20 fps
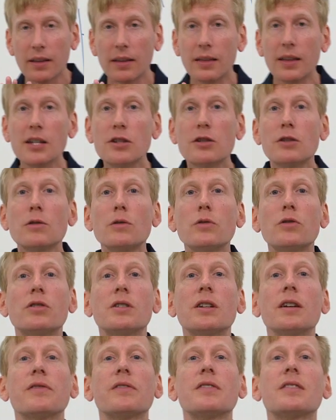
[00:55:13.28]
these two
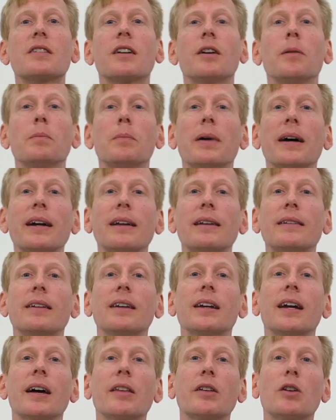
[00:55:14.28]
shifts combined
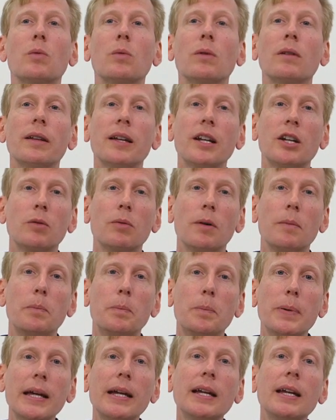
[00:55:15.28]
together will lead to a
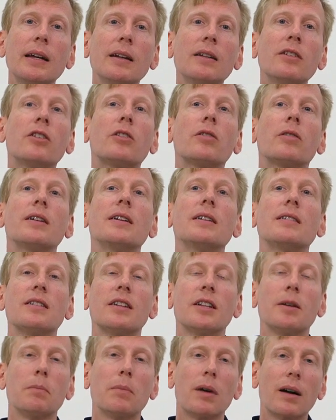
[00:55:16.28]
big increase
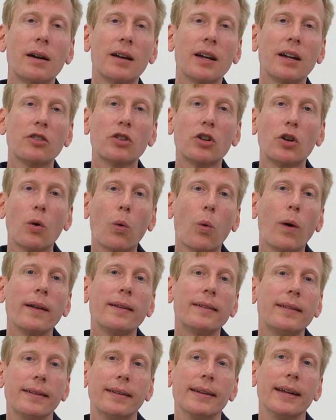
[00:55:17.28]
in the market
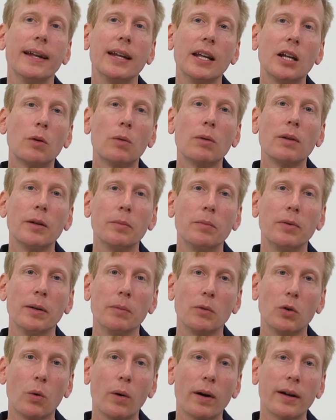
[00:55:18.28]
quantity at
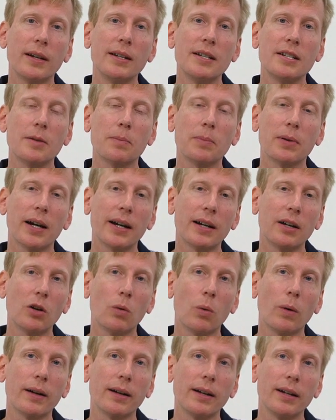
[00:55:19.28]
equilibrium, quantity supplied and
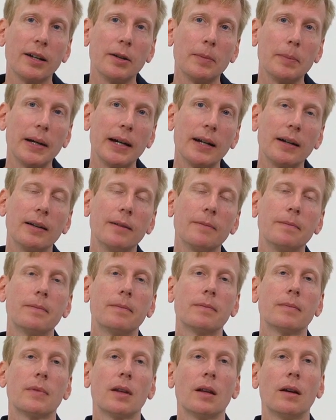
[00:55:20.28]
quantity demanded.
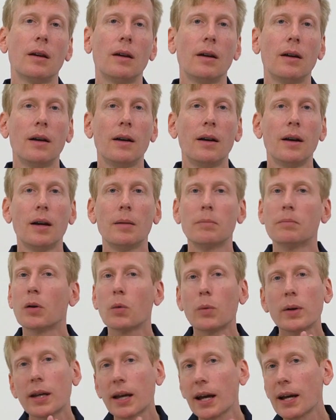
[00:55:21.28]
But
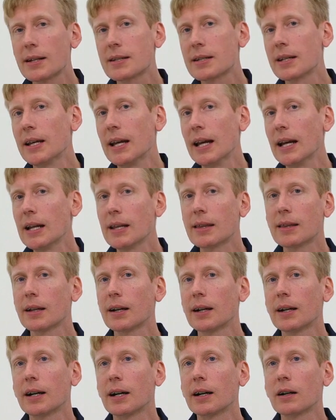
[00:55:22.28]
we can't say
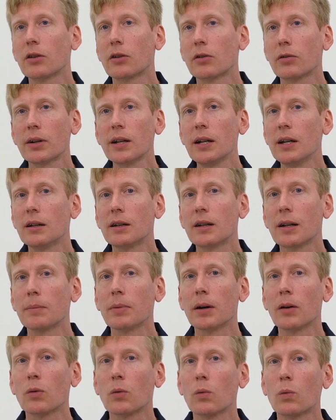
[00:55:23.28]
anything concrete
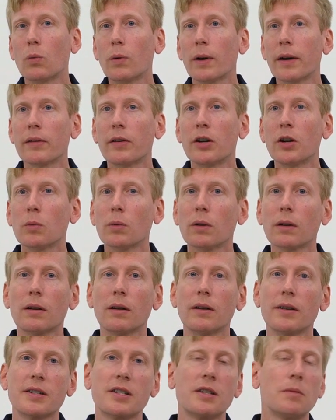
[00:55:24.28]
about whether it will
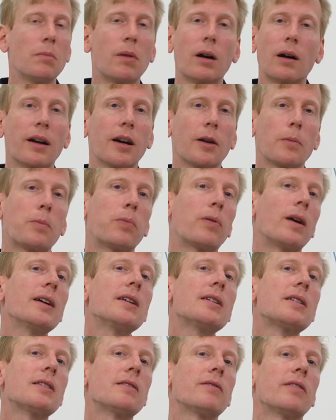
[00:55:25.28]
cause the market
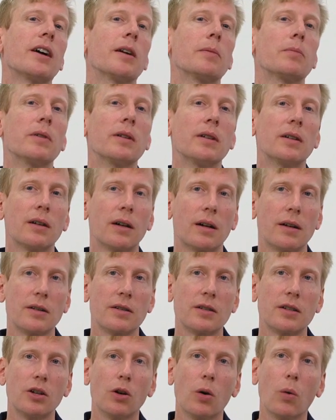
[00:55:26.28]
price of hybrid
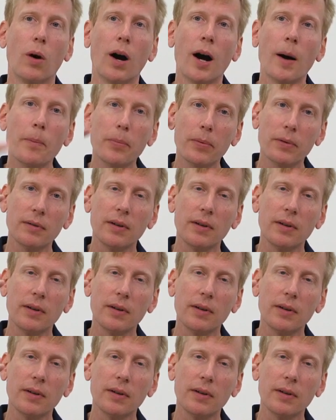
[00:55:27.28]
cars to go up